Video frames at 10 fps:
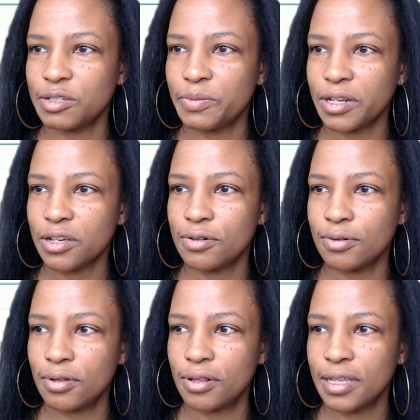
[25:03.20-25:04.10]
pretty
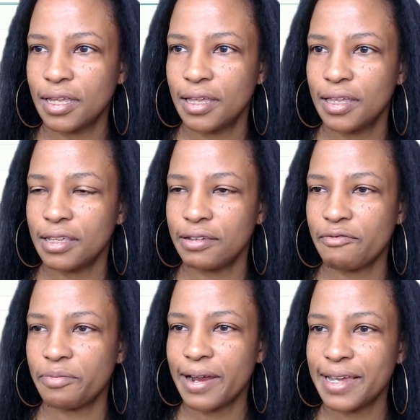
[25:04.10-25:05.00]
cool. You have
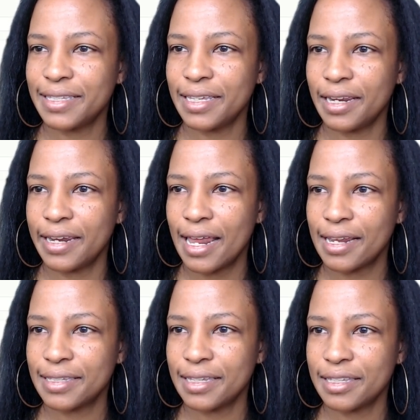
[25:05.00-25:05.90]
pricing
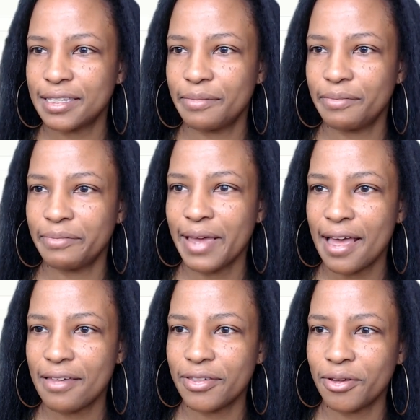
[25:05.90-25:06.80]
analysis,
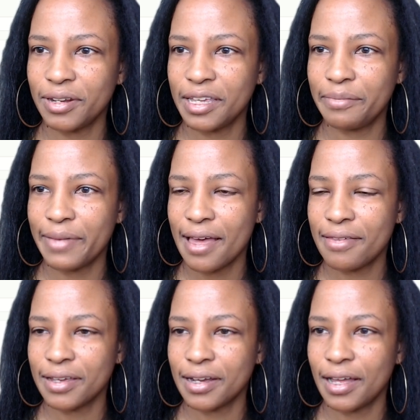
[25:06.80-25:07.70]
bath only, bath
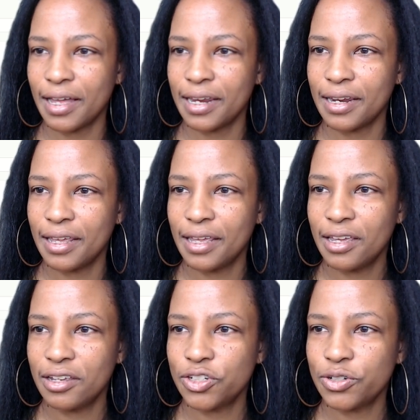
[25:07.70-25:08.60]
and cut,
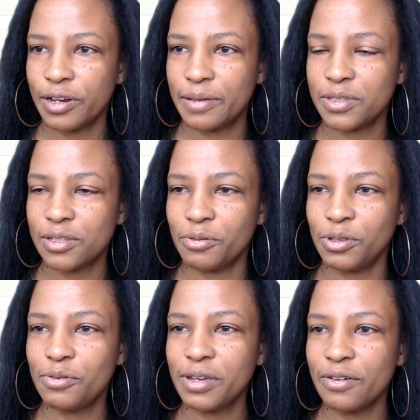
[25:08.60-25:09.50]
trim, so
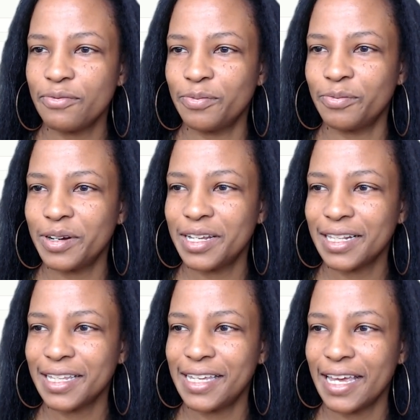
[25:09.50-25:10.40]
you can
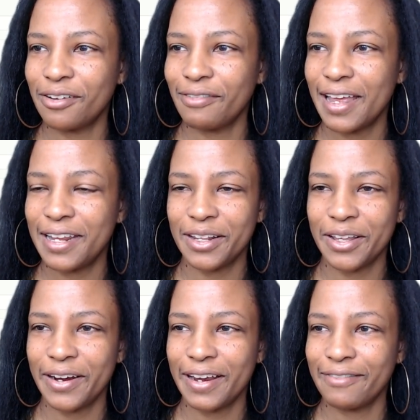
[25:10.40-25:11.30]
really get
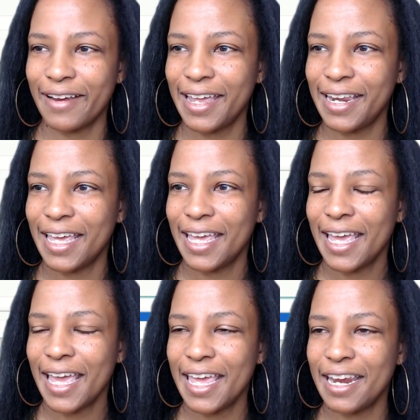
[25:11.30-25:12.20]
granular, right?
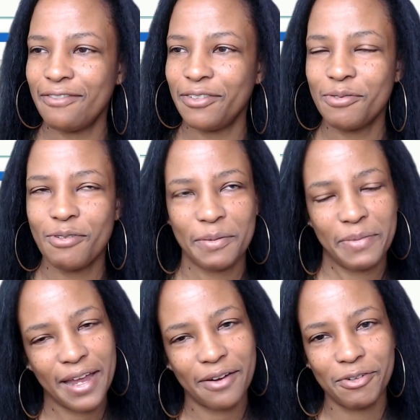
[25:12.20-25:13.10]
And if you are a
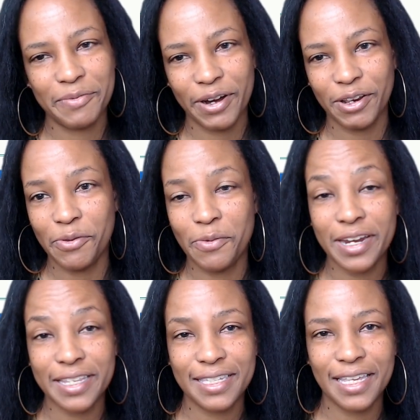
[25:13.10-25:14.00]
pet groomer and you want to
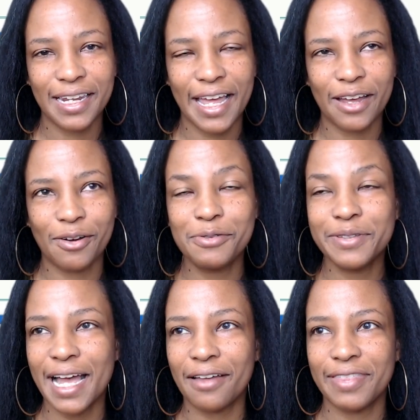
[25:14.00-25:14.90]
see like who's
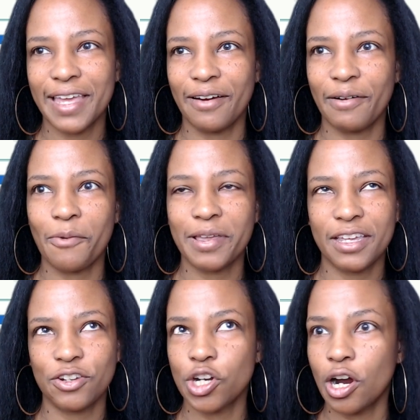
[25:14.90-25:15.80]
out there and what they
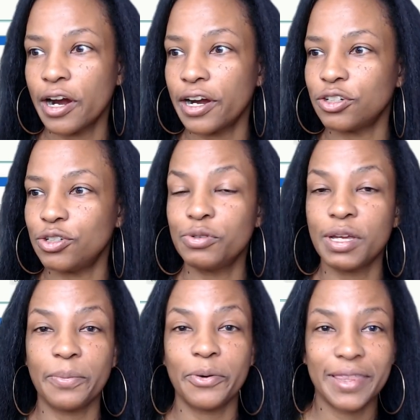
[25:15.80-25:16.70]
charge, you can
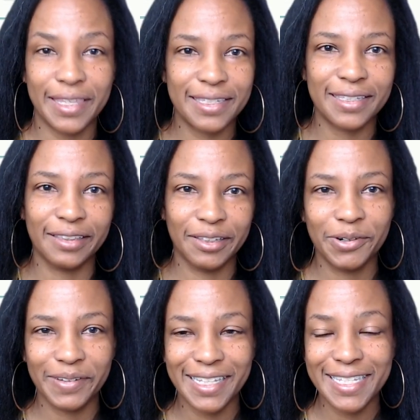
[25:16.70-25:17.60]
put this
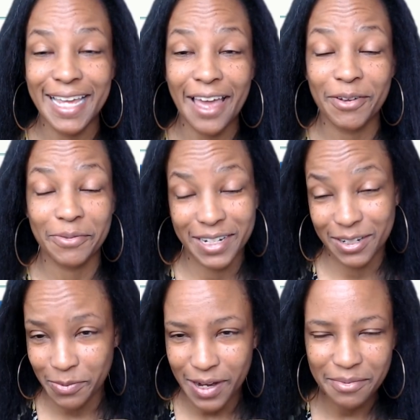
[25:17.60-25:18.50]
literally together, which
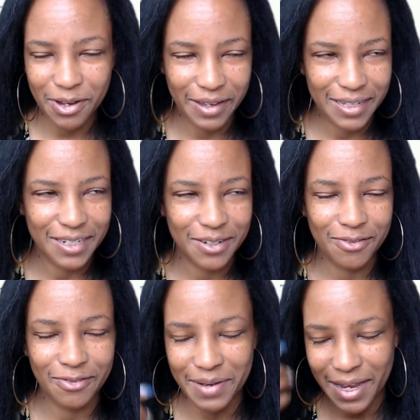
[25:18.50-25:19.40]
is what I'm going to do
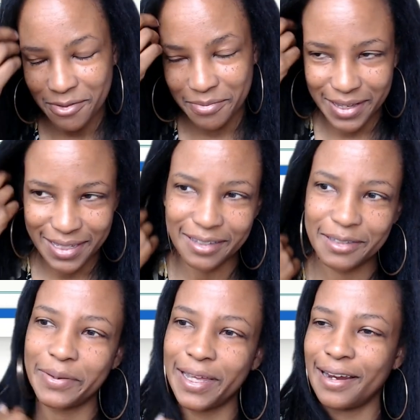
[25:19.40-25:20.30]
for my own business.
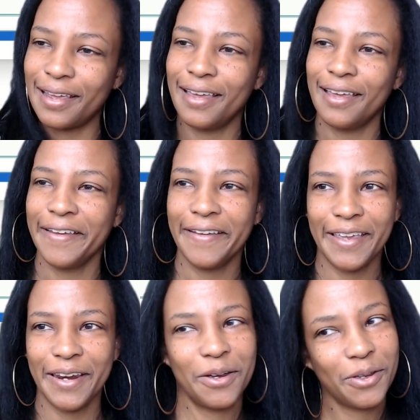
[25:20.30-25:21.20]
But
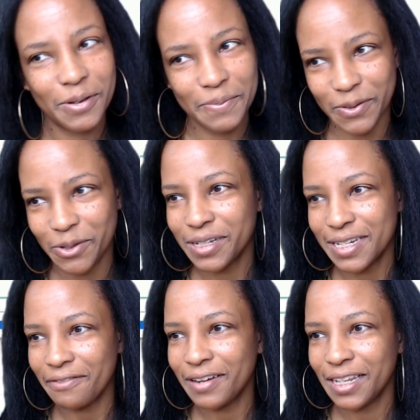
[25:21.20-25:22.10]
you know, you can
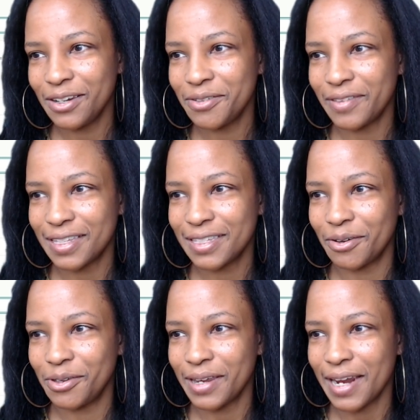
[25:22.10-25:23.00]
definitely do this. So
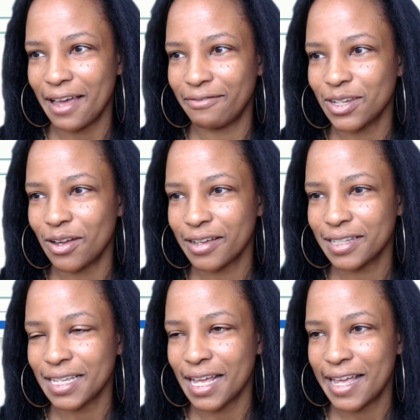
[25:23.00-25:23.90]
you can have dog
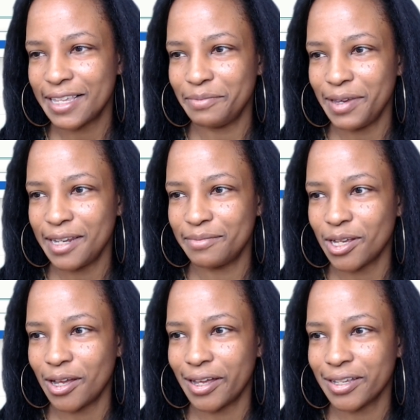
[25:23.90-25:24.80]
size, medium
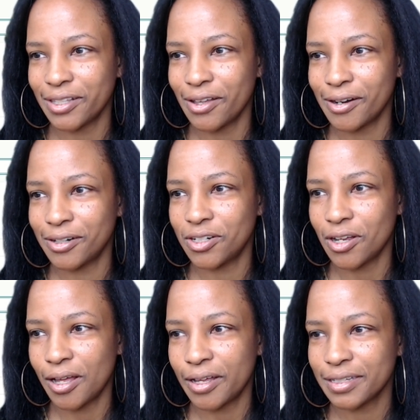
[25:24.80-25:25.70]
dogs, large
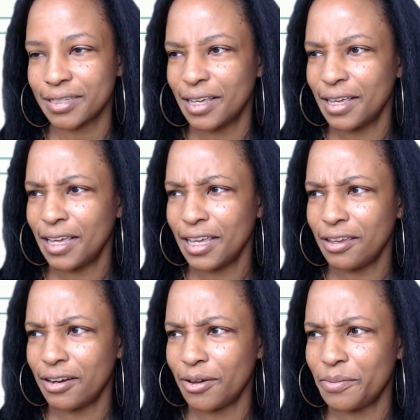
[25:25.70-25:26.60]
dogs.
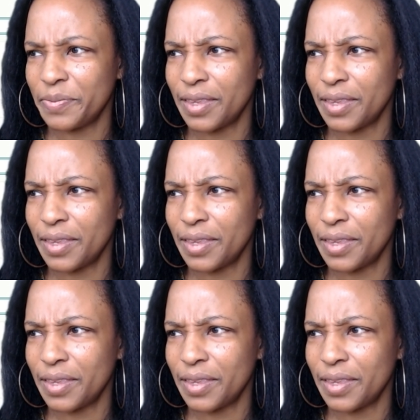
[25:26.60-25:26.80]
You know,